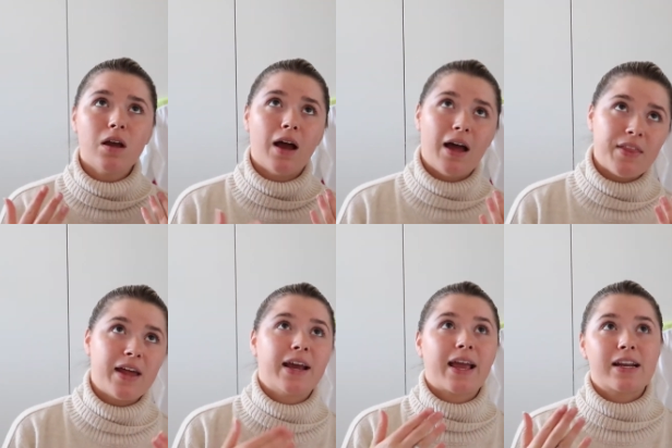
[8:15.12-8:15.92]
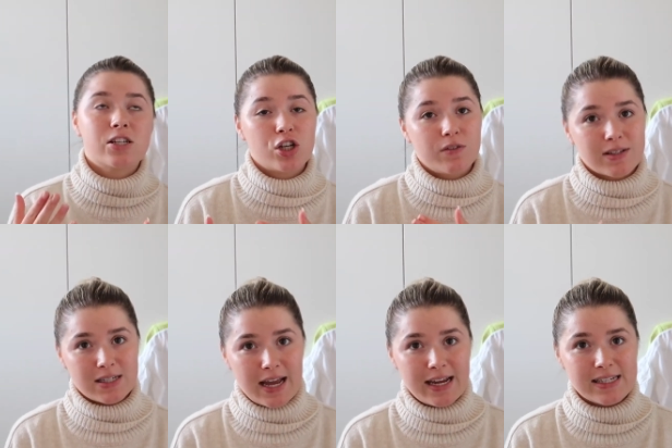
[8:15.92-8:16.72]
then again in
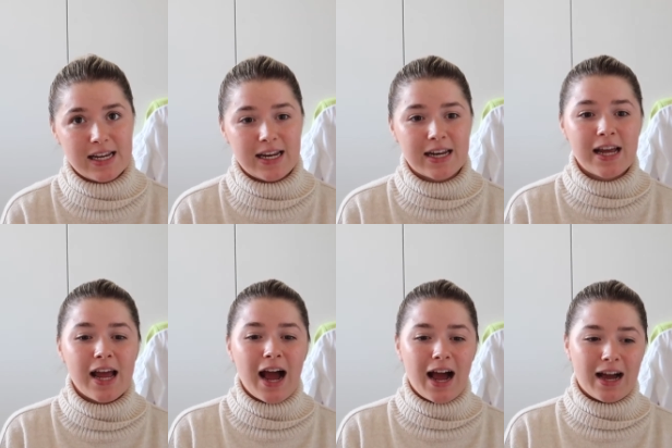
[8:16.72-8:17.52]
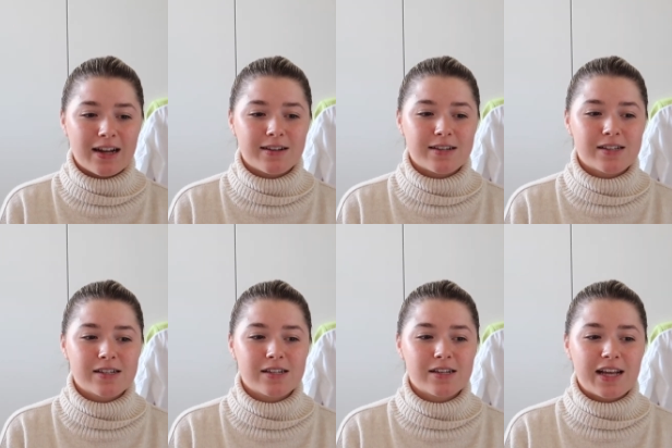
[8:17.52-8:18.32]
2018, and
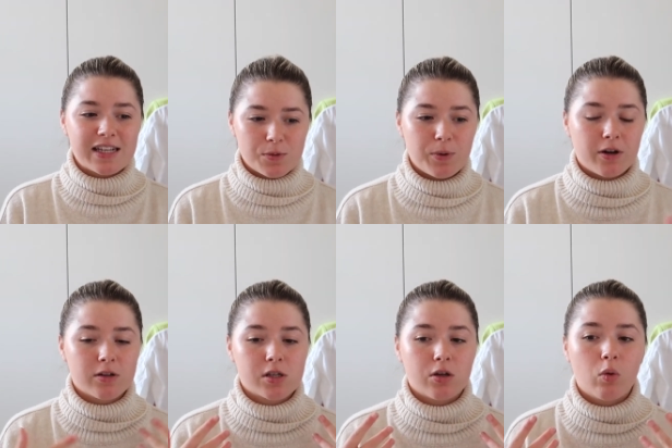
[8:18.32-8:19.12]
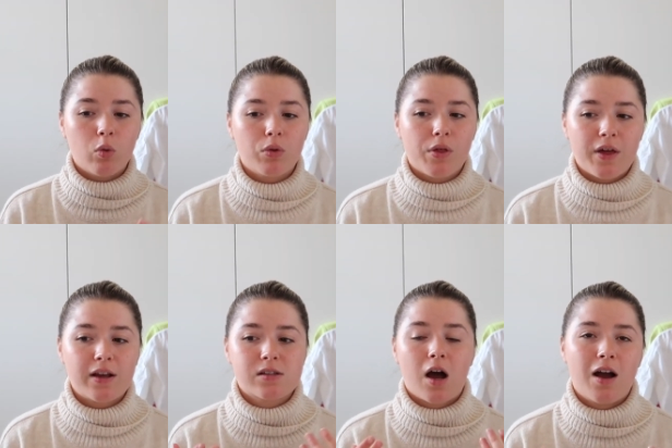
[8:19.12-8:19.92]
experiencing all the
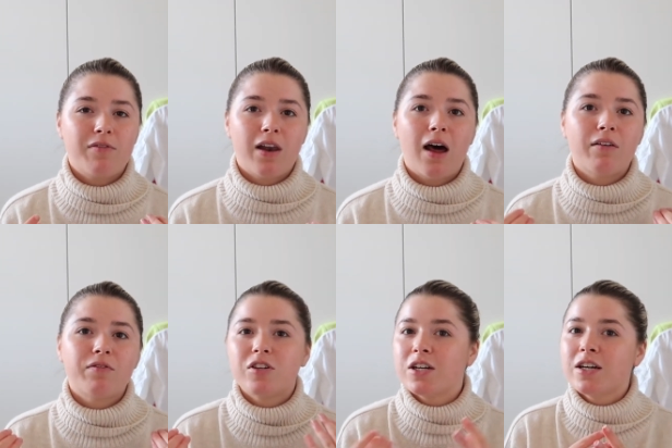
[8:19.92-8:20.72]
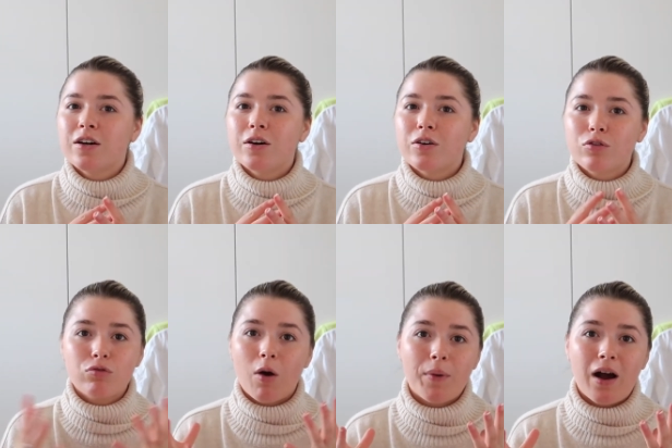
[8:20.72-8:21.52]
things that I've loved
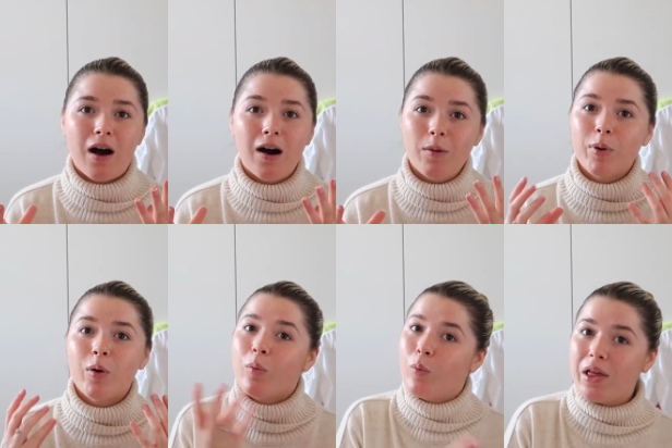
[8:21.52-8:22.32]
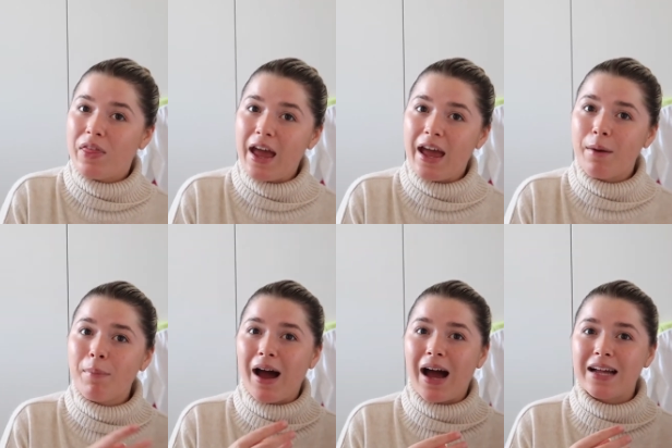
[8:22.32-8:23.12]
growing up with him,
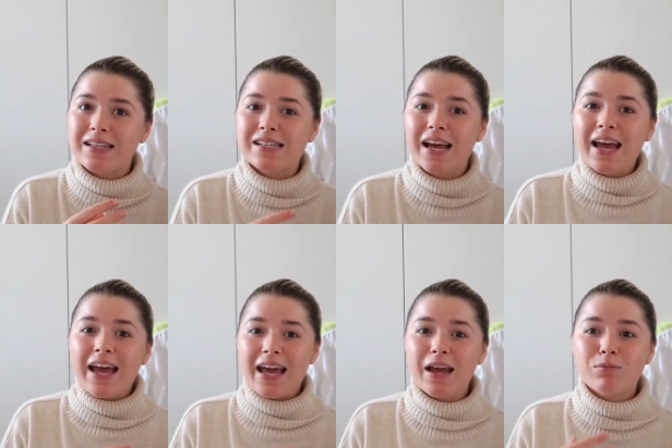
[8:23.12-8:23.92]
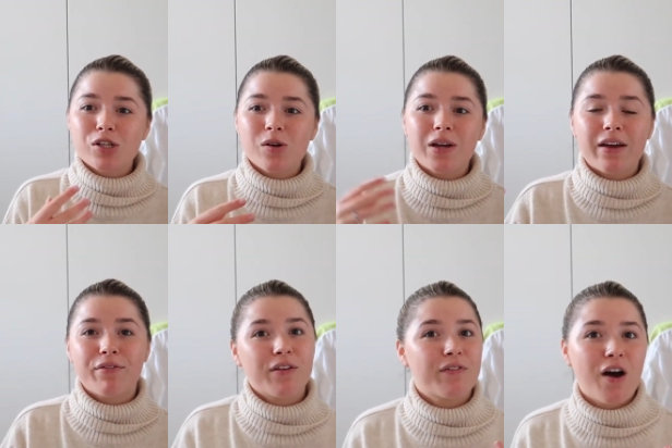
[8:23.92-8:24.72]
and him doing it
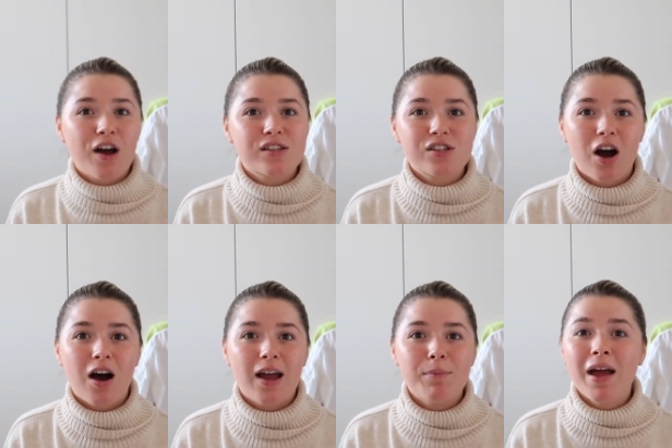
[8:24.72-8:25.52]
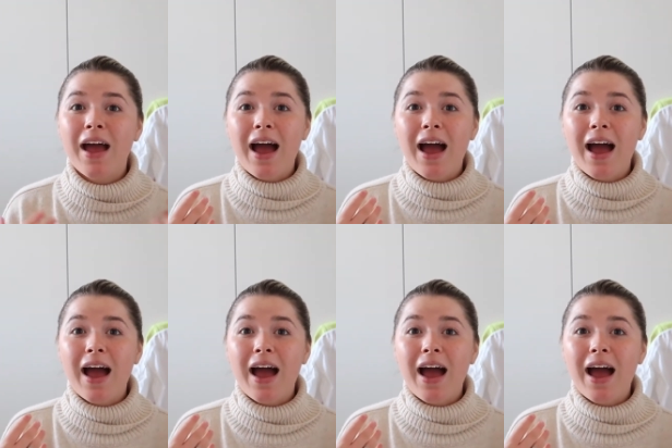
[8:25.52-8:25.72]
for the first time,